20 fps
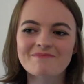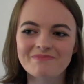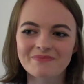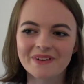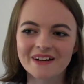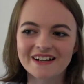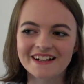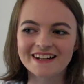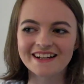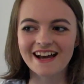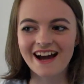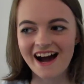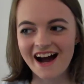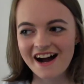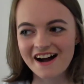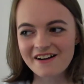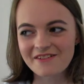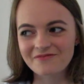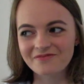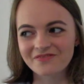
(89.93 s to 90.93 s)
But
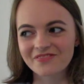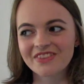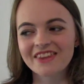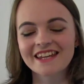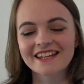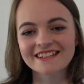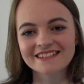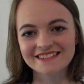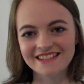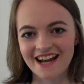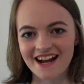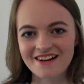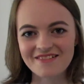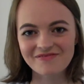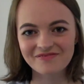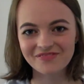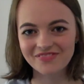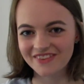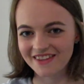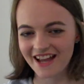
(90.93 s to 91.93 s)
yeah,
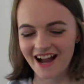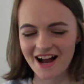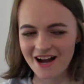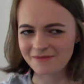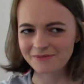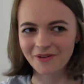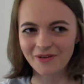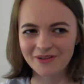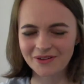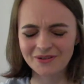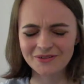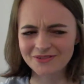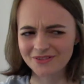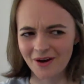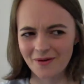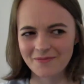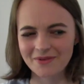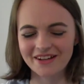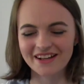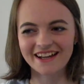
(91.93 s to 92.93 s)
I'm going off
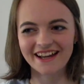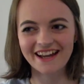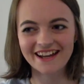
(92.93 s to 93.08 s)
topic.